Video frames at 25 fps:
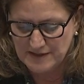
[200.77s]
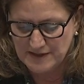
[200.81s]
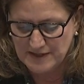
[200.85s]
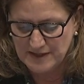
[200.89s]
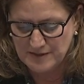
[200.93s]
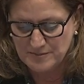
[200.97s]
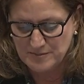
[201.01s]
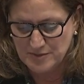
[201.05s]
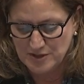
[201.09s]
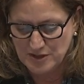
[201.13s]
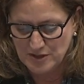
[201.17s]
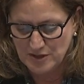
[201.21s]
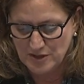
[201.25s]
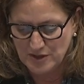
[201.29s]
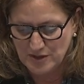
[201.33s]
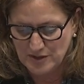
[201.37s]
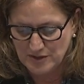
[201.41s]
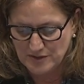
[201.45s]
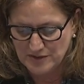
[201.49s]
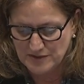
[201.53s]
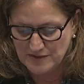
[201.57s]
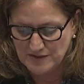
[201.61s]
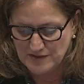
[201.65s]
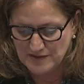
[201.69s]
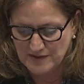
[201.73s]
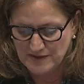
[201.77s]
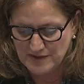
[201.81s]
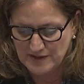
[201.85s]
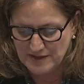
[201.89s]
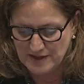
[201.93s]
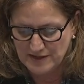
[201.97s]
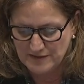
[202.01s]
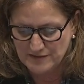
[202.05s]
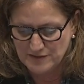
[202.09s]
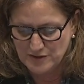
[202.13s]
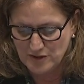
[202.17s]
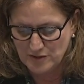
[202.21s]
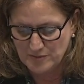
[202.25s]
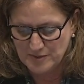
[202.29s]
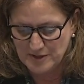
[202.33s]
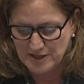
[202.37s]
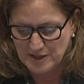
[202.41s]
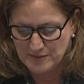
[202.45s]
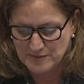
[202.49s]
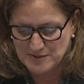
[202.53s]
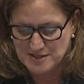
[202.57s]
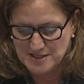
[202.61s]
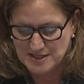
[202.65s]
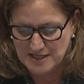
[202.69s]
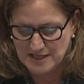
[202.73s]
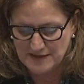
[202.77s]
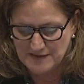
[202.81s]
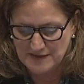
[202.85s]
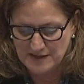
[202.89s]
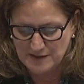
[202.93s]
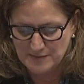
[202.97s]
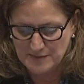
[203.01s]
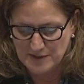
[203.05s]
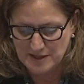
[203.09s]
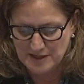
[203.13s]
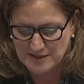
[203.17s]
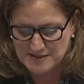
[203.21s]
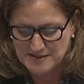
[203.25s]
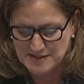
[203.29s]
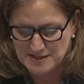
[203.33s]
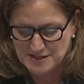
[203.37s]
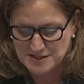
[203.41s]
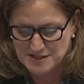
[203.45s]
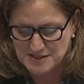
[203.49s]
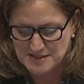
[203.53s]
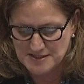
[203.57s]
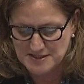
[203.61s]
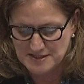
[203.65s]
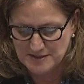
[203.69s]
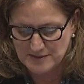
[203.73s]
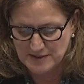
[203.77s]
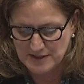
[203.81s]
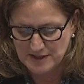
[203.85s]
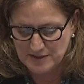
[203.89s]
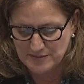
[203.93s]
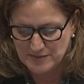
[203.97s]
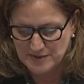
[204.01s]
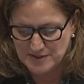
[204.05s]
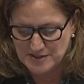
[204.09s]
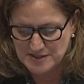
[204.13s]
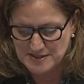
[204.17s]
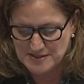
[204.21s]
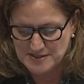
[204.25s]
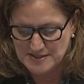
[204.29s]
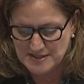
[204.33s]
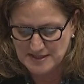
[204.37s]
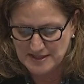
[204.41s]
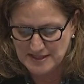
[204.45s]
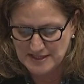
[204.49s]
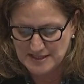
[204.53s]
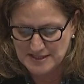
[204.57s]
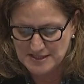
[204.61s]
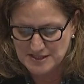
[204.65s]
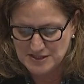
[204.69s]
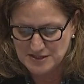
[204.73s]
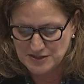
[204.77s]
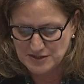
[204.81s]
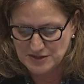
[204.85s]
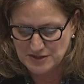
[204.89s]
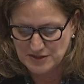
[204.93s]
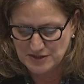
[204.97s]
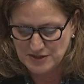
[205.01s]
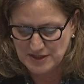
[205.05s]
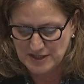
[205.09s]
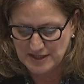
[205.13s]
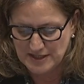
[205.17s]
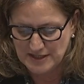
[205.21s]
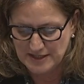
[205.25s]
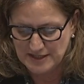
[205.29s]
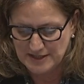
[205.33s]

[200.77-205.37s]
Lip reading: and beyond that have not been able to get the immunisations, and we just need to